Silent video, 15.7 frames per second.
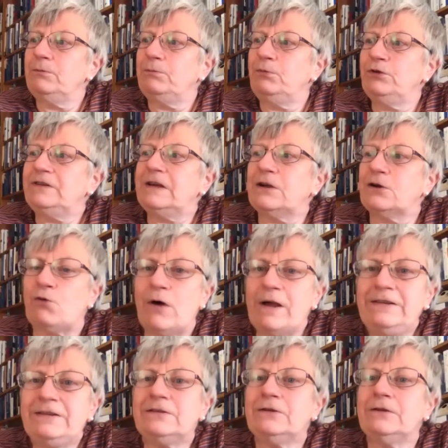put in
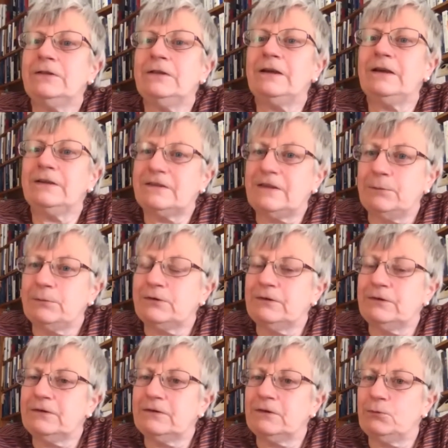question the
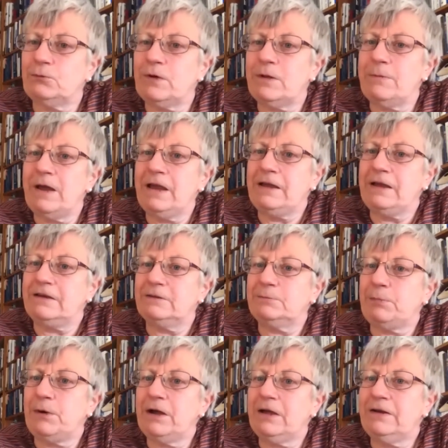assumptions that we make is
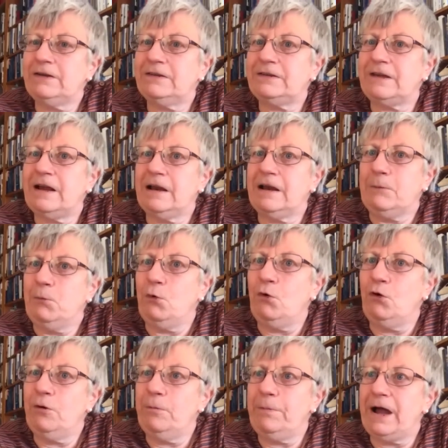by understanding
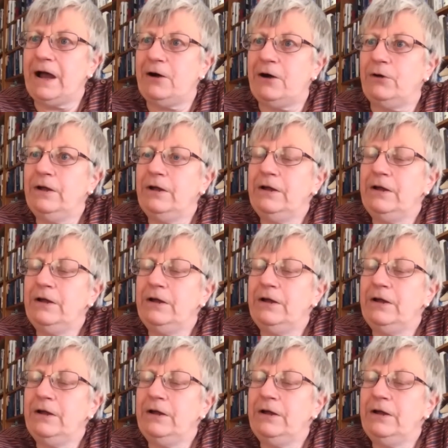more about